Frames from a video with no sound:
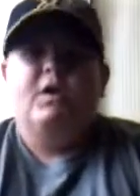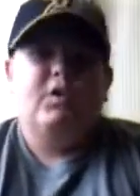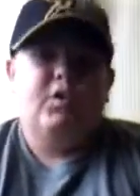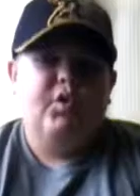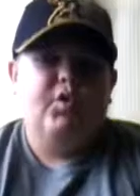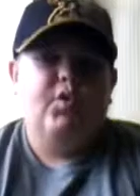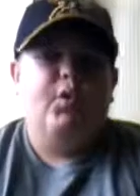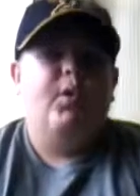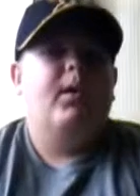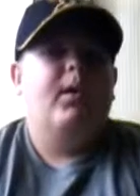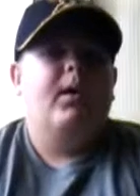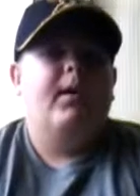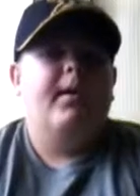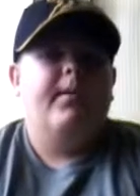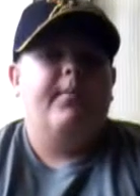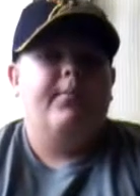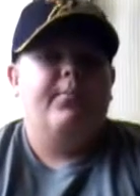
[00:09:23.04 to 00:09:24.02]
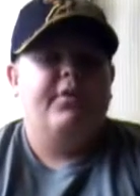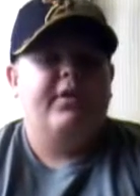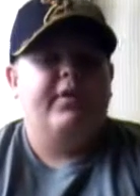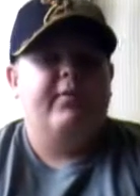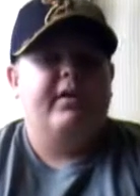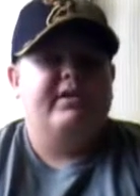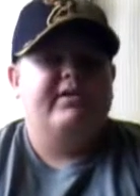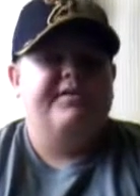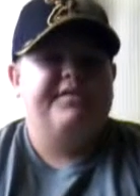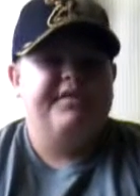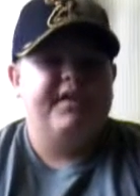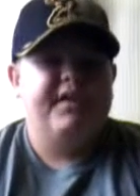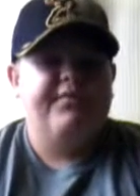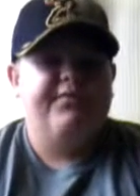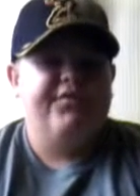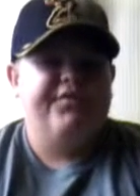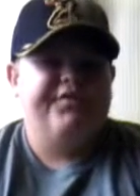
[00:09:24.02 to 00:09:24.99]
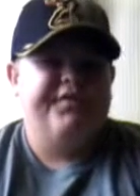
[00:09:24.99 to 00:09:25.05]
you pretty much
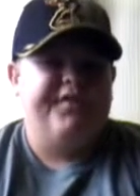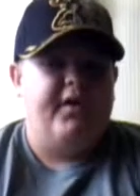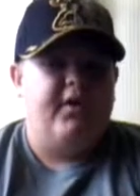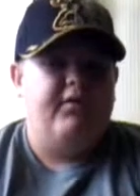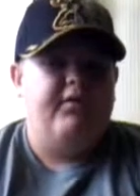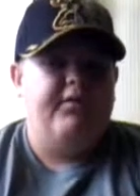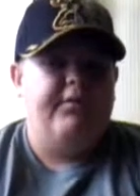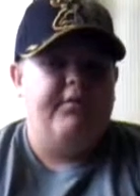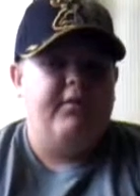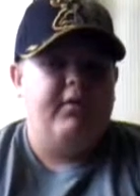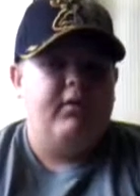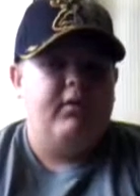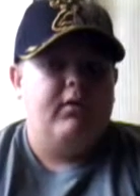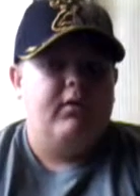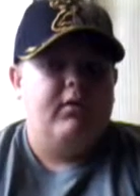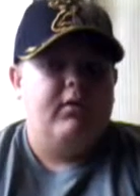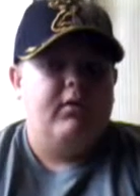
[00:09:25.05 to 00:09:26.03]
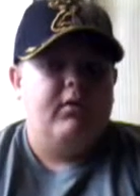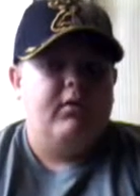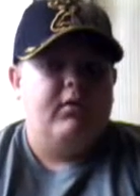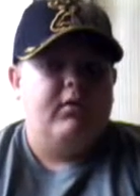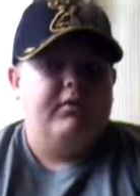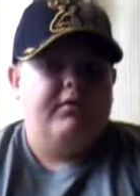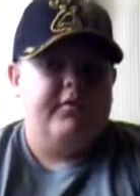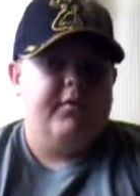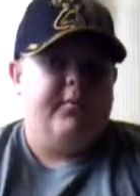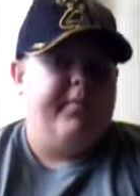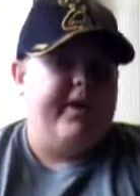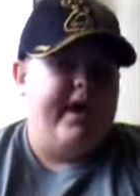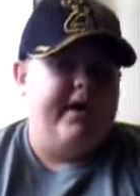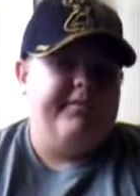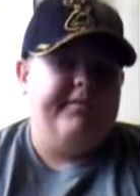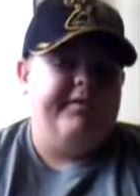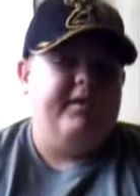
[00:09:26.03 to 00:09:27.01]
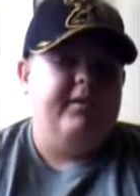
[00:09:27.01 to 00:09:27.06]
save yourself from
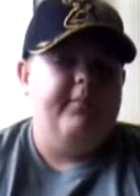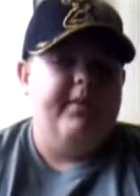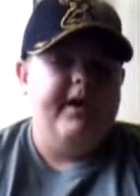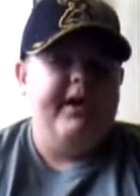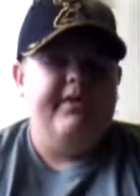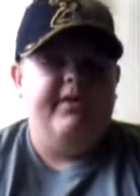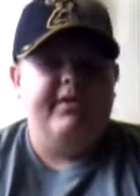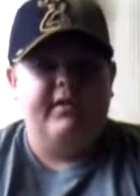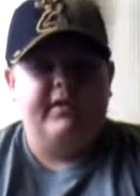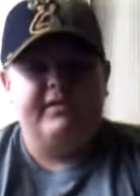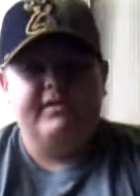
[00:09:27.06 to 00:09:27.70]
having to buy the